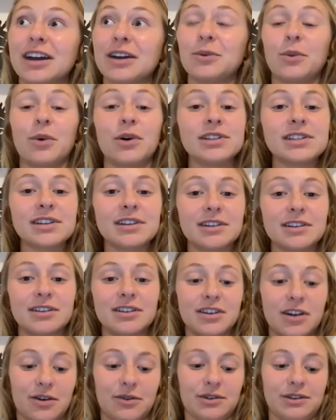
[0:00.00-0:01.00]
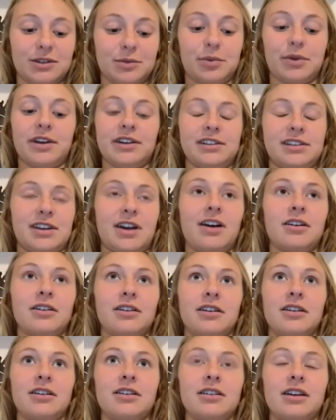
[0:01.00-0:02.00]
wasn't going to play
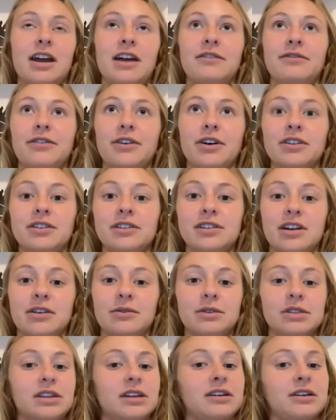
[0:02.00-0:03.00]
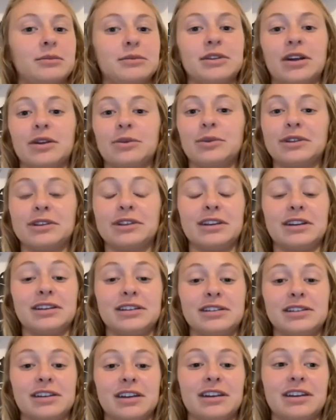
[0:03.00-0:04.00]
soccer at first. I was like, I'm done with
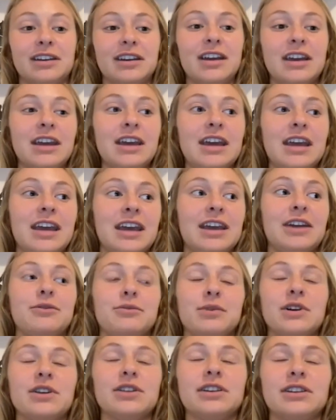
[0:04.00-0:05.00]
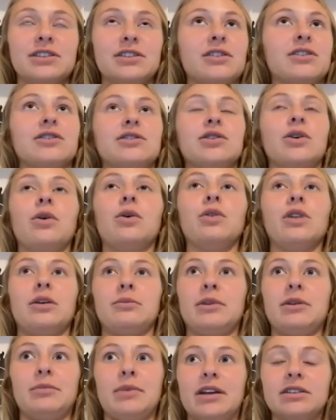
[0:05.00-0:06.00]
this. Like, it really took a toll on
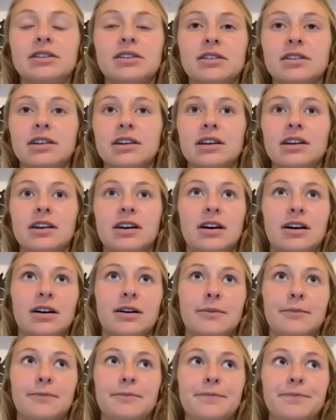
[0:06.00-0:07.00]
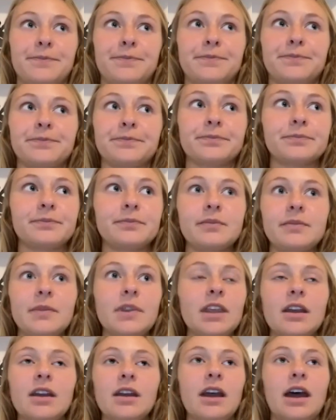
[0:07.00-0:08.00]
me mentally
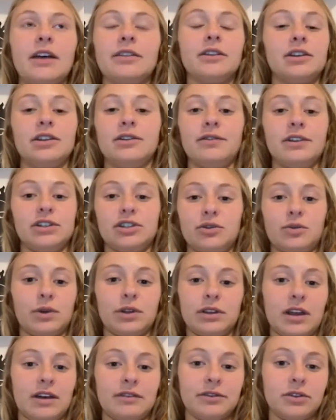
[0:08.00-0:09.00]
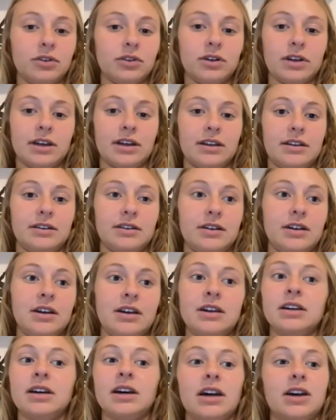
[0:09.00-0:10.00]
at the Division 1 level, and
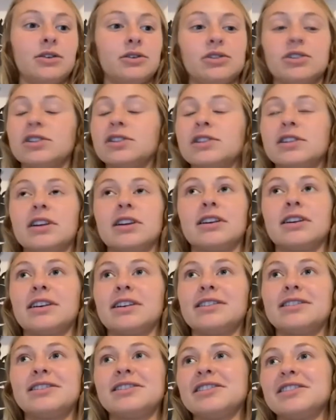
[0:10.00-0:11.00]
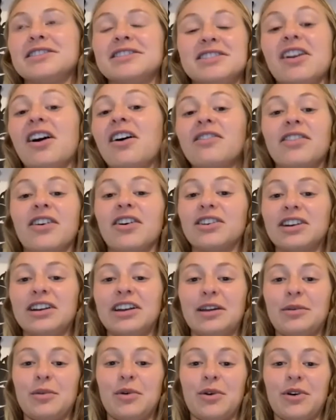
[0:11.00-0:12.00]
I was just like, it's not fun
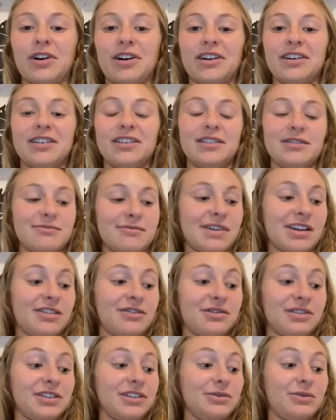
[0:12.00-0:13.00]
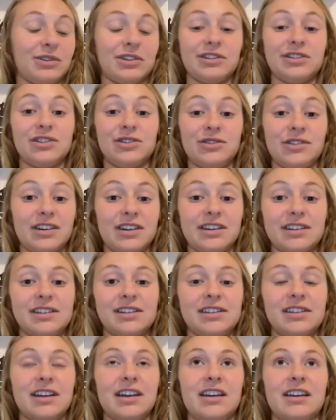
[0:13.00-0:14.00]
anymore. I don't really want to do
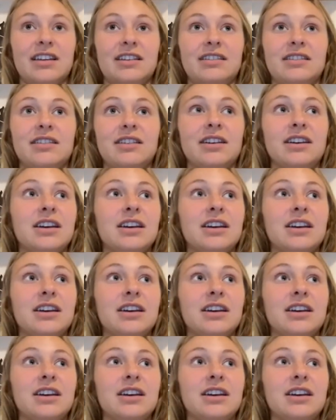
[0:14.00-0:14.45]
this, and